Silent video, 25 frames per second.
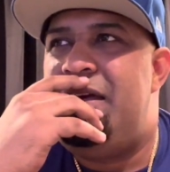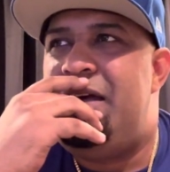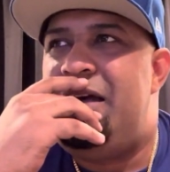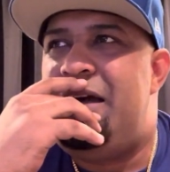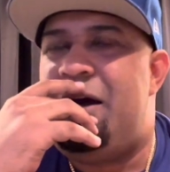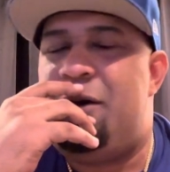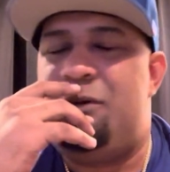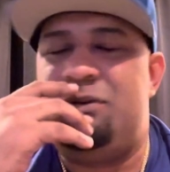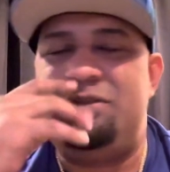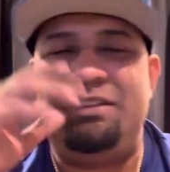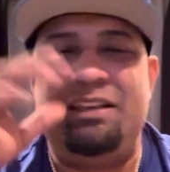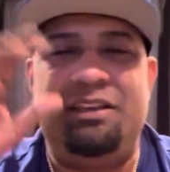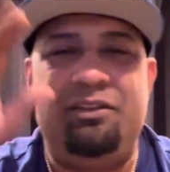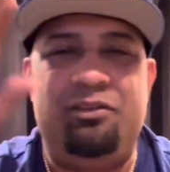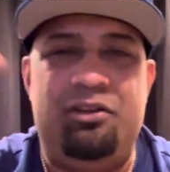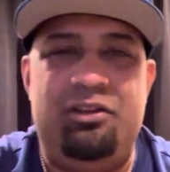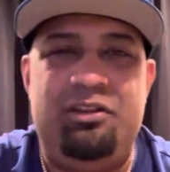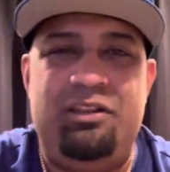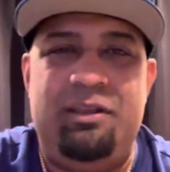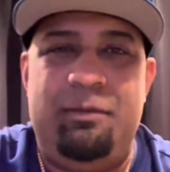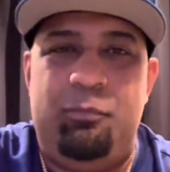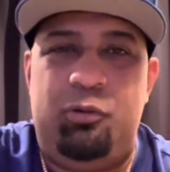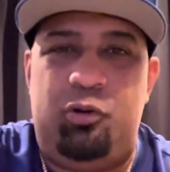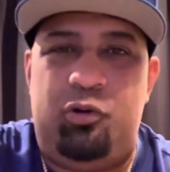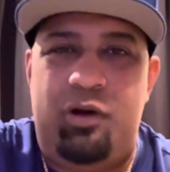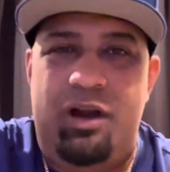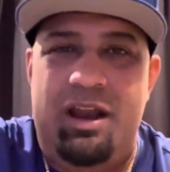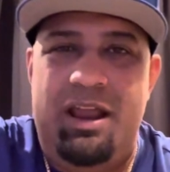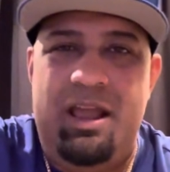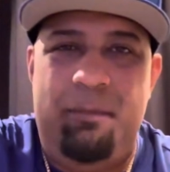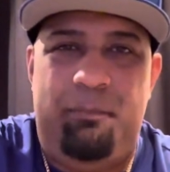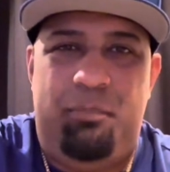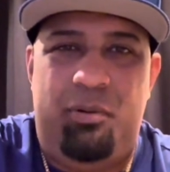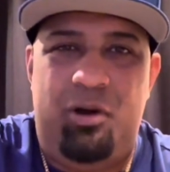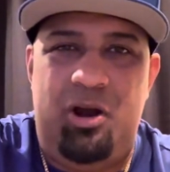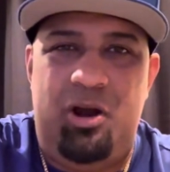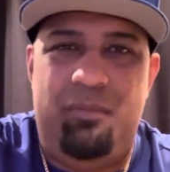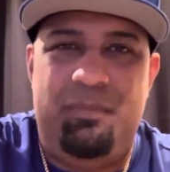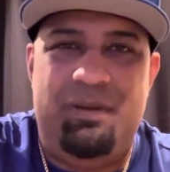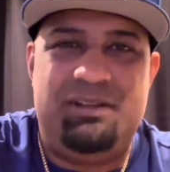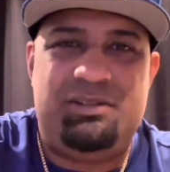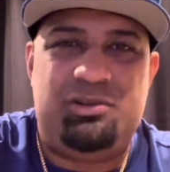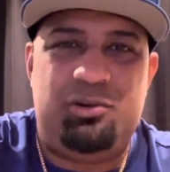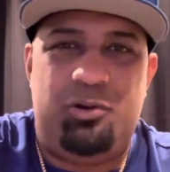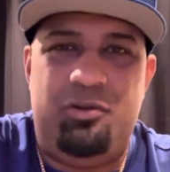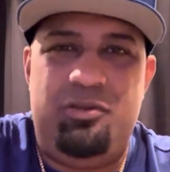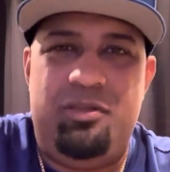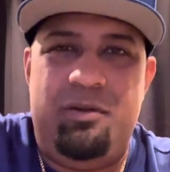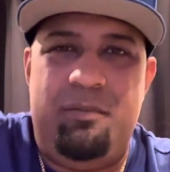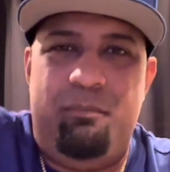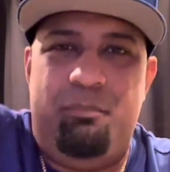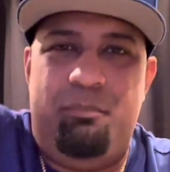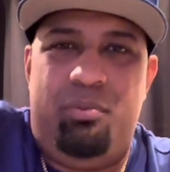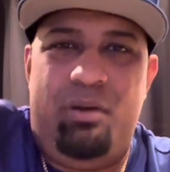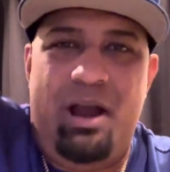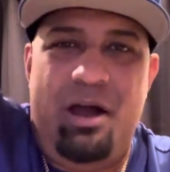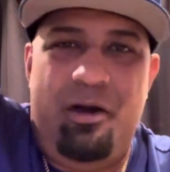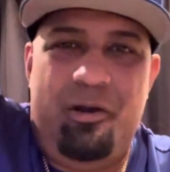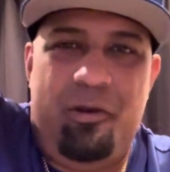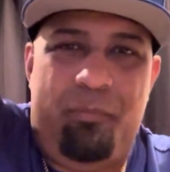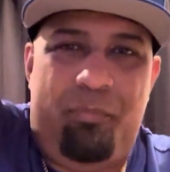I was either in them gray apartments or them brown